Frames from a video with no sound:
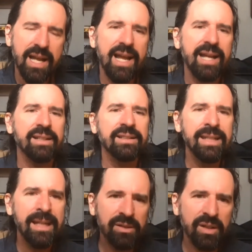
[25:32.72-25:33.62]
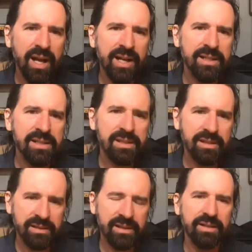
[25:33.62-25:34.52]
and legalized,
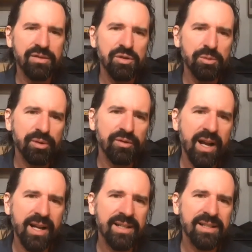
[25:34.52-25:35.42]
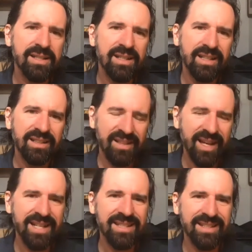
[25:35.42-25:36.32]
a kind of supervised,
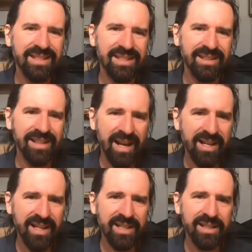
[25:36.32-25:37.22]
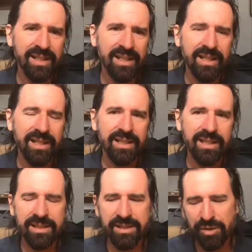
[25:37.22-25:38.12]
licensed guide
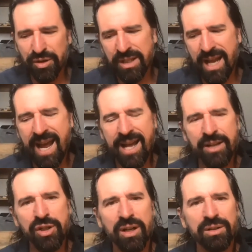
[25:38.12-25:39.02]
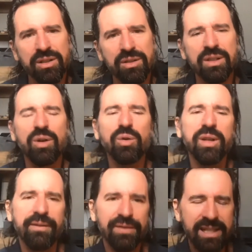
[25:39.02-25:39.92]
is a good adjunct to the whole
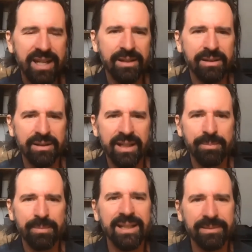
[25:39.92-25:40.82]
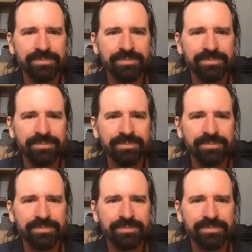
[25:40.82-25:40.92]
FDA campaign.